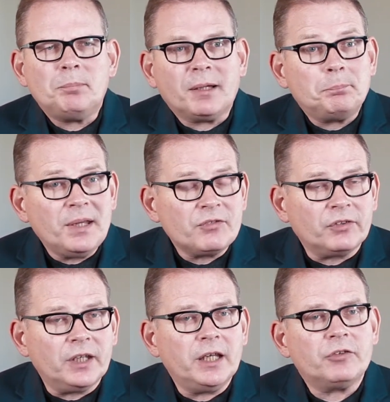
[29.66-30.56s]
big
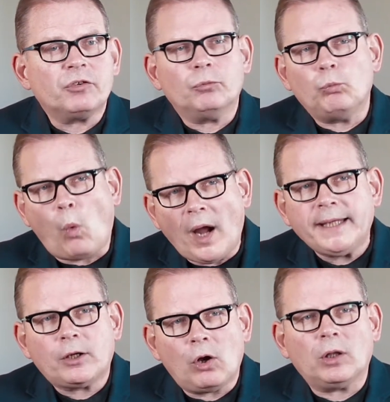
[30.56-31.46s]
business and
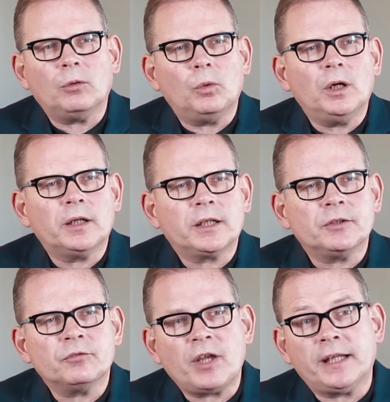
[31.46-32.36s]
white-collar work
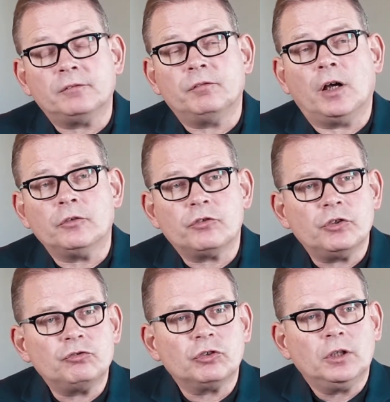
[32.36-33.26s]
can take
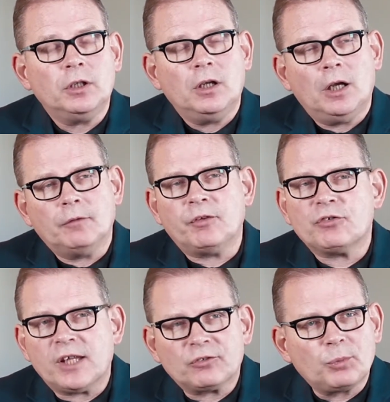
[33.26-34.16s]
advantage of
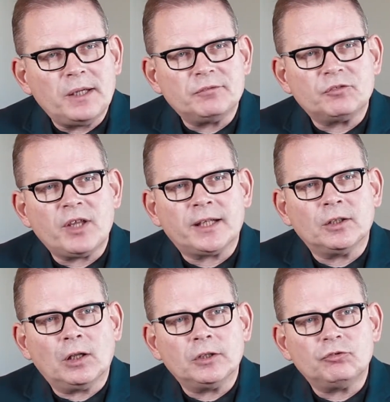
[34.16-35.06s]
this next wave of
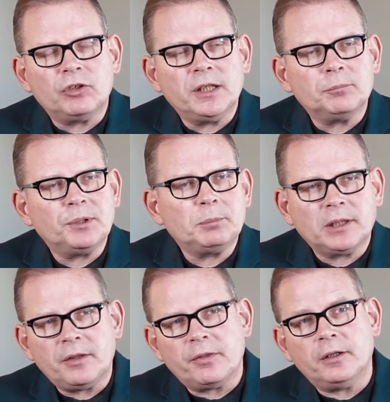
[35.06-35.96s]
technology, and
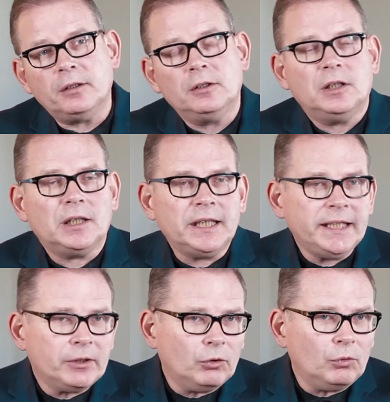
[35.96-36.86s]
people in the
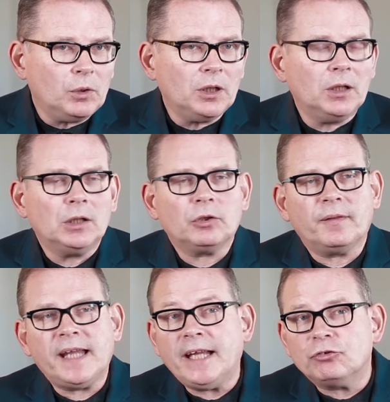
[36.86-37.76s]
legal world or
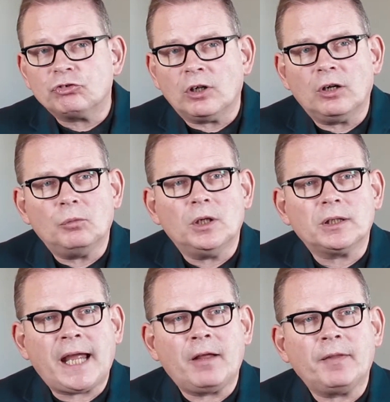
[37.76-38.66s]
the HR
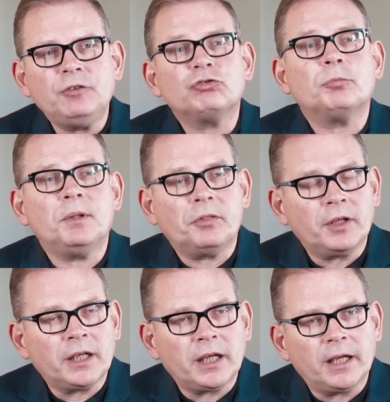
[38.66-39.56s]
world, how they should be
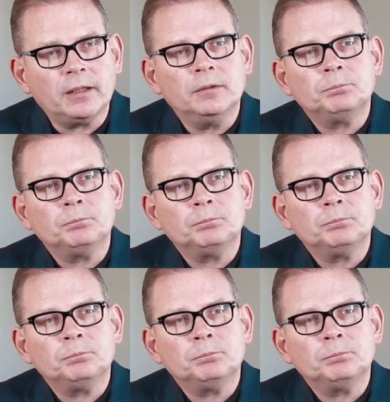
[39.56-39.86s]
thinking